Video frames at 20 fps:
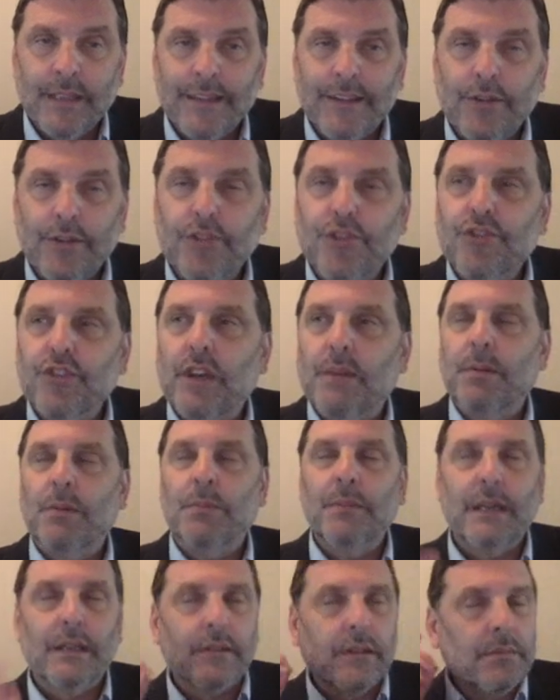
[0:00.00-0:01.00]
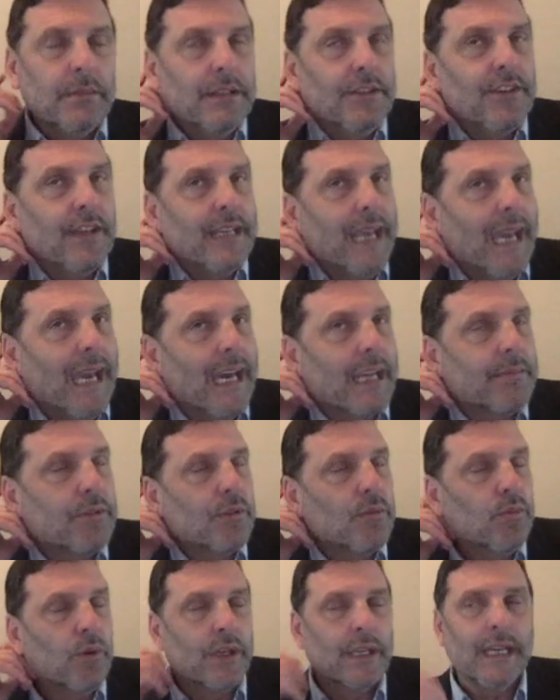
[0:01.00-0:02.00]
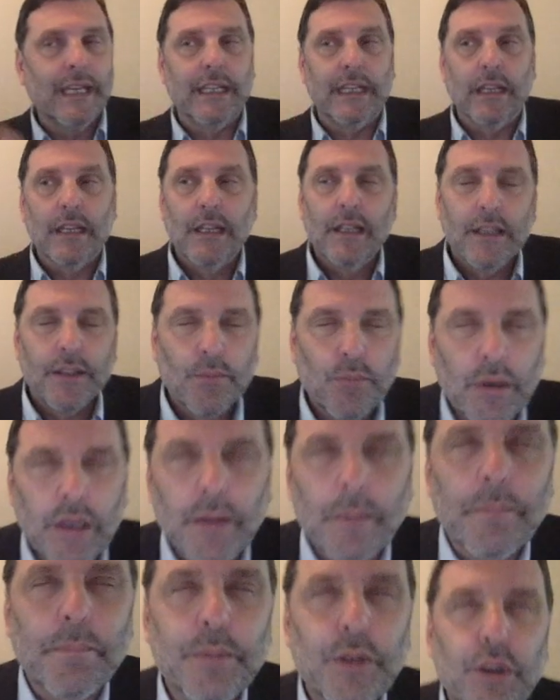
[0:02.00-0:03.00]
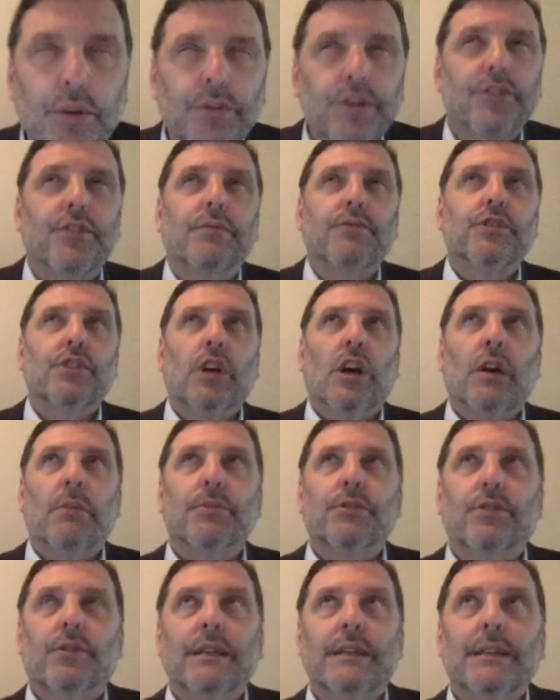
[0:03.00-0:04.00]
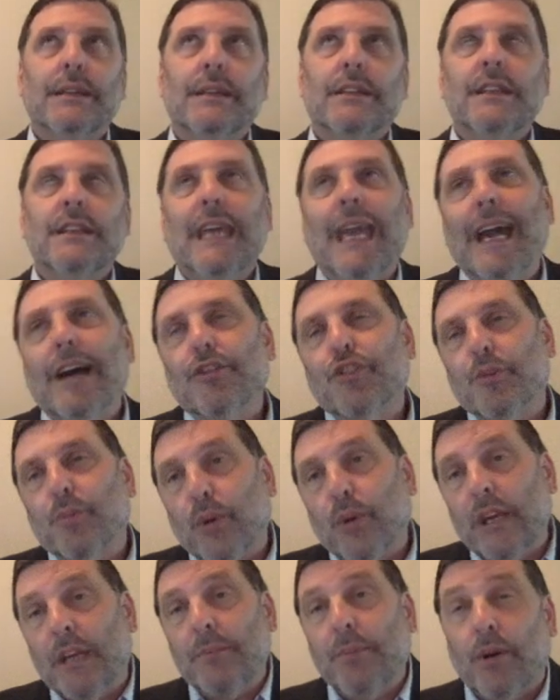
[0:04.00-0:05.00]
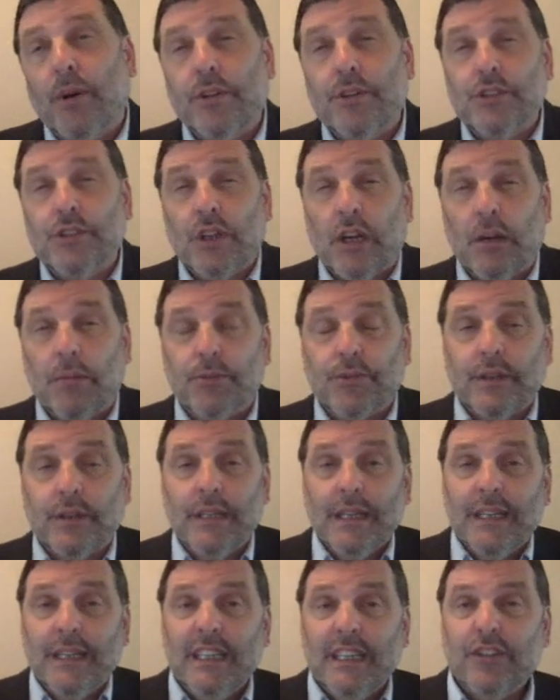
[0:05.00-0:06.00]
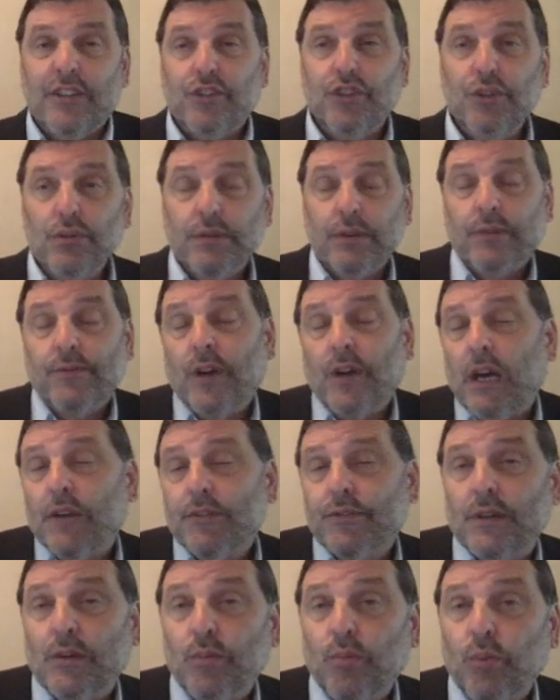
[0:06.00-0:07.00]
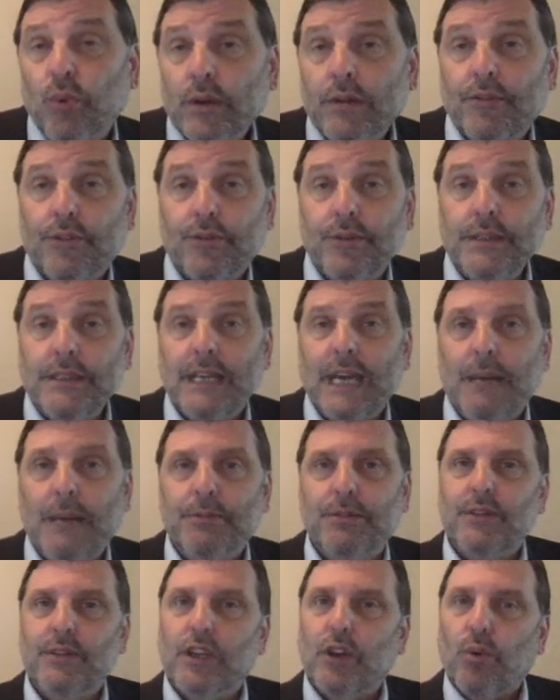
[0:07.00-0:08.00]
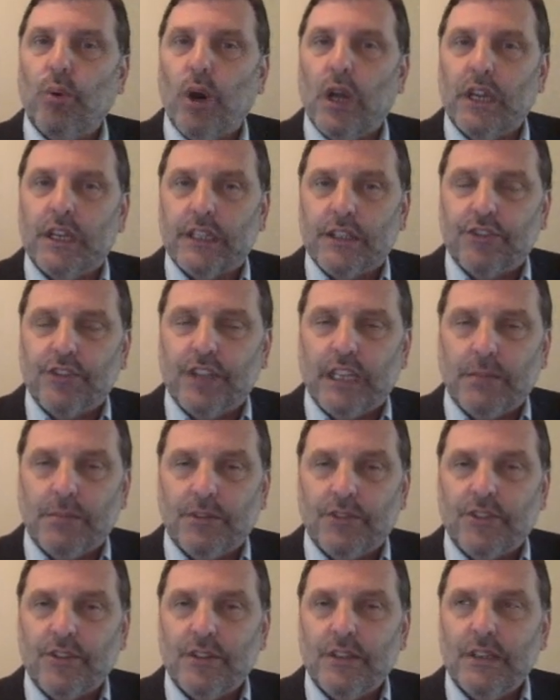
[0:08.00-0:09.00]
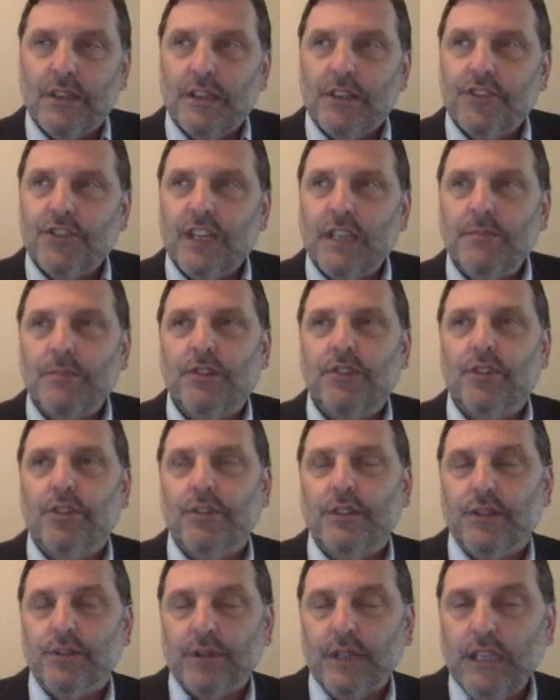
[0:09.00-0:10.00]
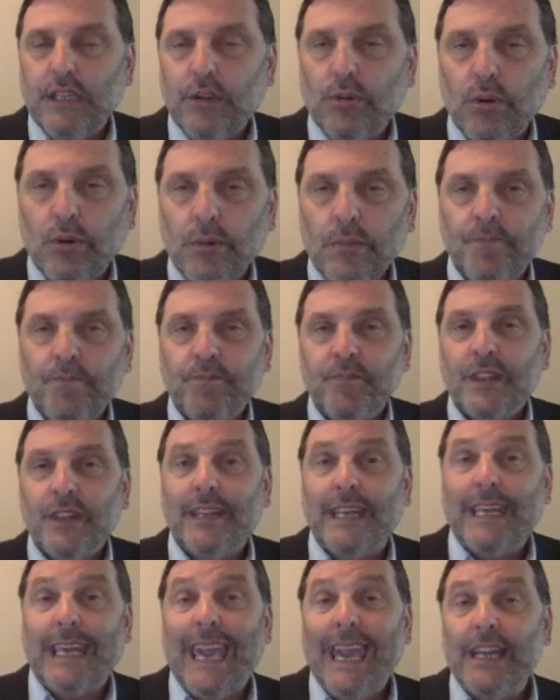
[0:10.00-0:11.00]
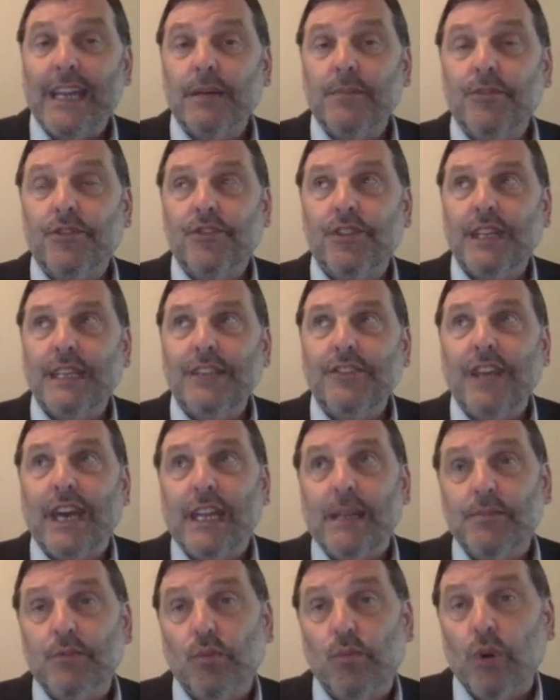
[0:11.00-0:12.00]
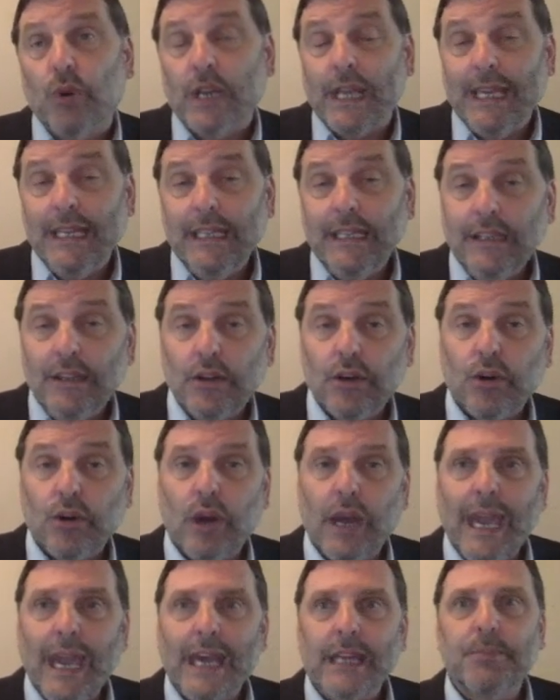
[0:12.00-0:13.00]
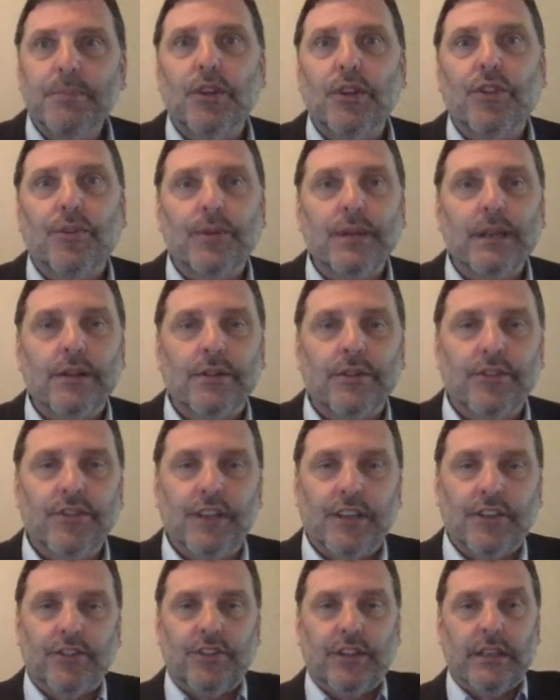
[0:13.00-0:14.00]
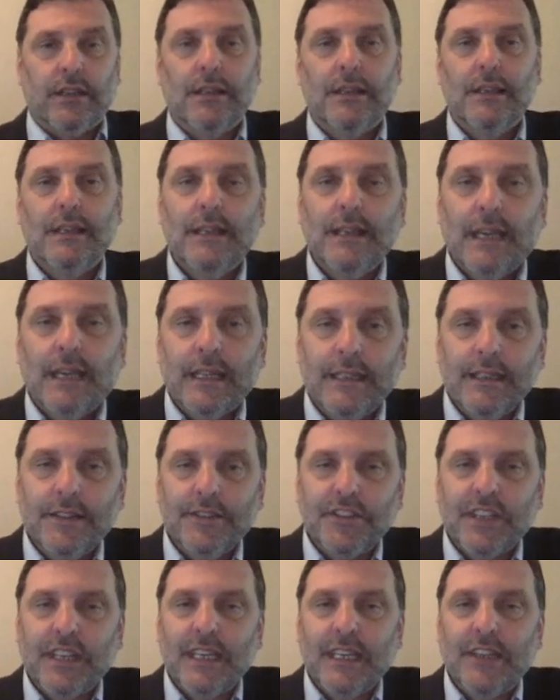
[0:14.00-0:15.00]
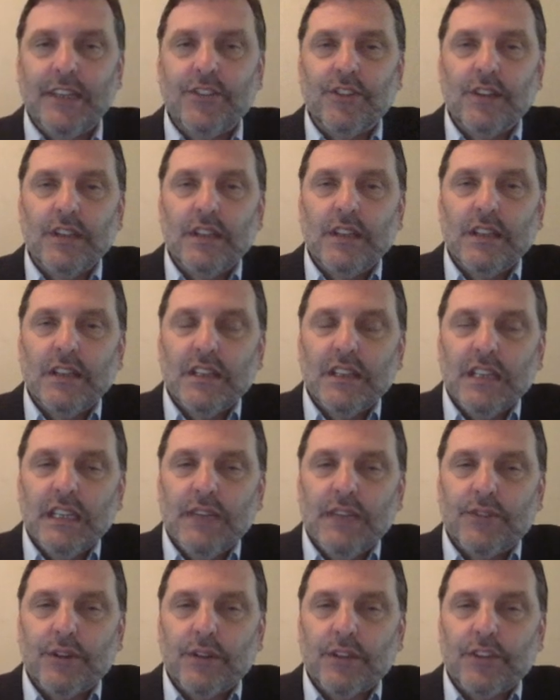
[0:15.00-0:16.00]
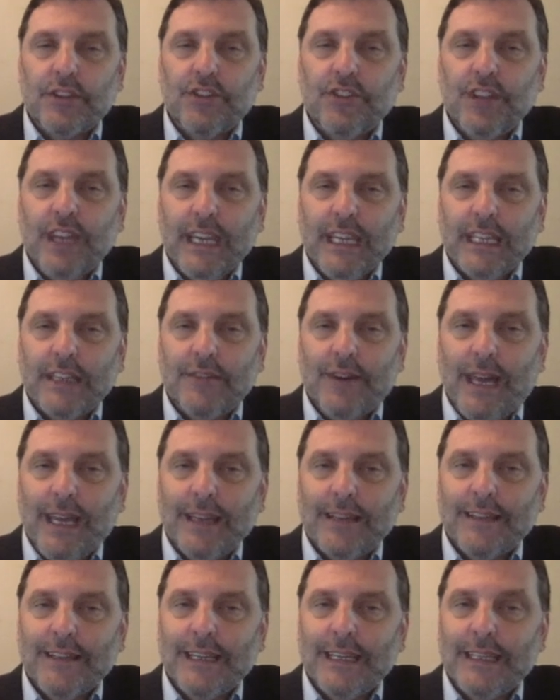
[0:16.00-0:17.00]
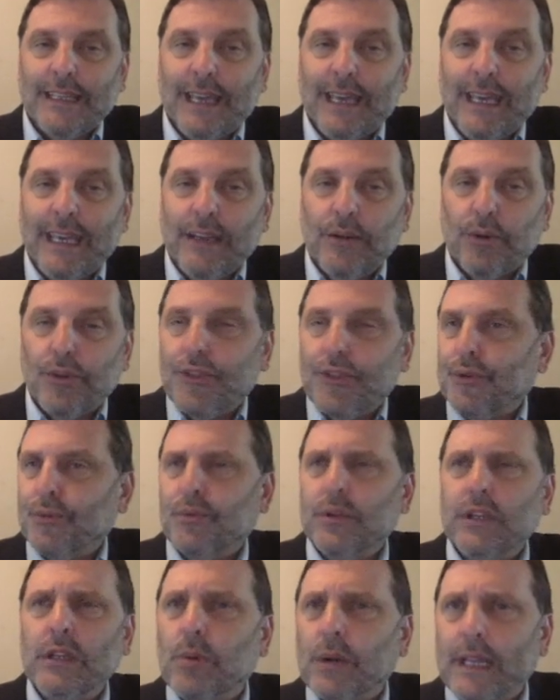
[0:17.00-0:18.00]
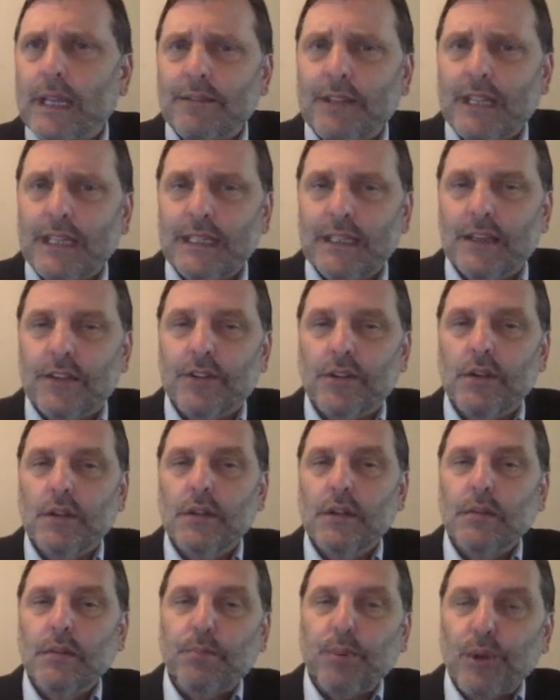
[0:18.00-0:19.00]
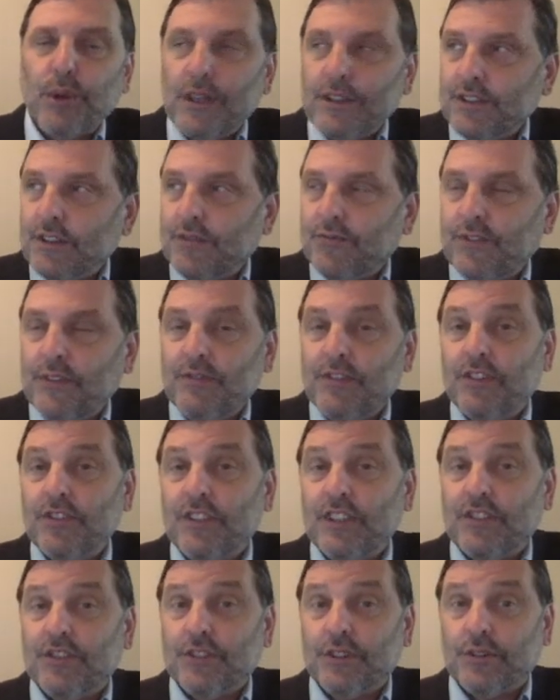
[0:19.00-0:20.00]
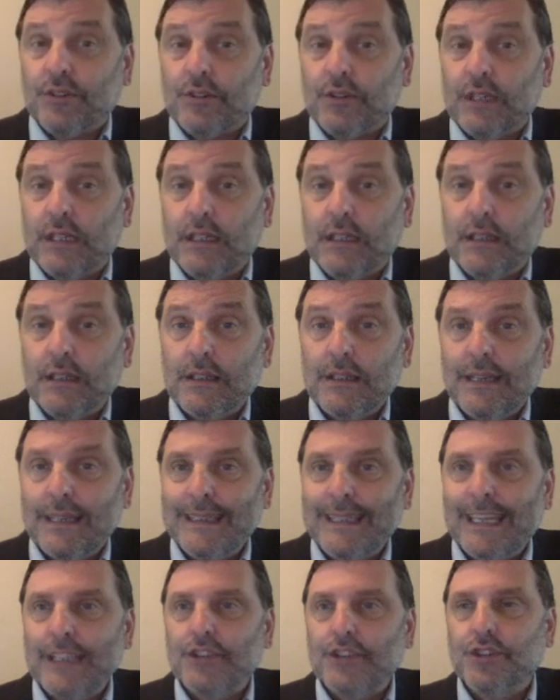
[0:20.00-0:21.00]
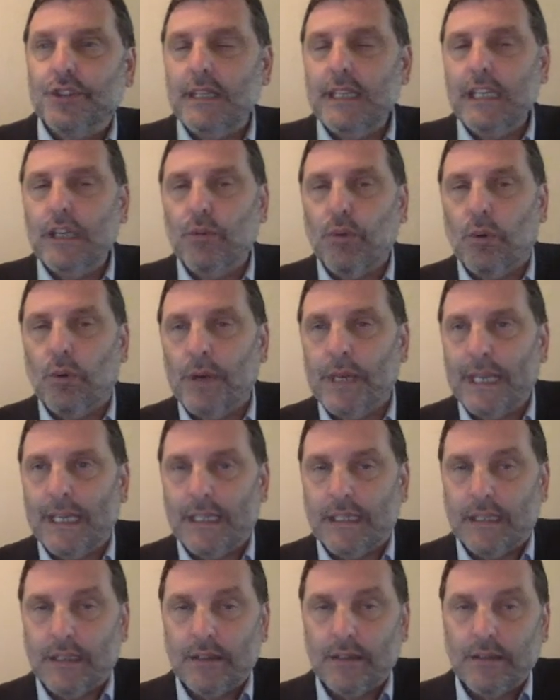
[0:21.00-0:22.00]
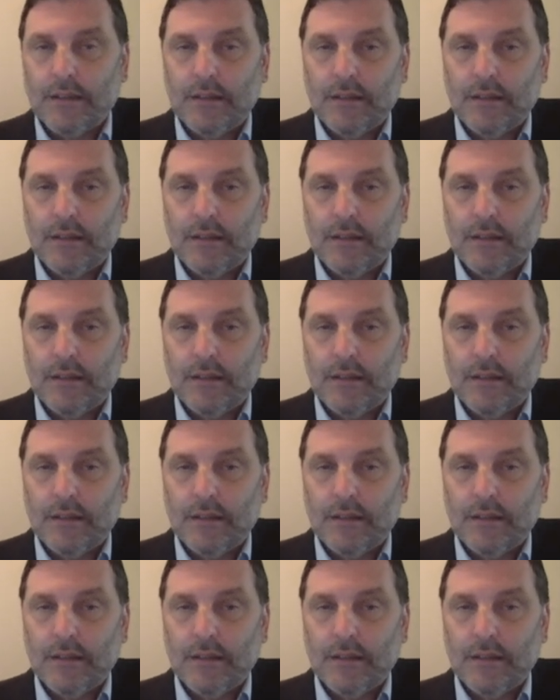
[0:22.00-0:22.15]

They're supplementary, means they add up to 180. One of the beauties of geometry, the algebraic part of geometry, it usually revolves around one of 3 types of equality statements. Statements that are either equal, they add up, things add up to 180, or add up to 360. And in this case, if they're consecutive, I could take angle 3, whatever that is, plus this 56 degree, and that should equal 180.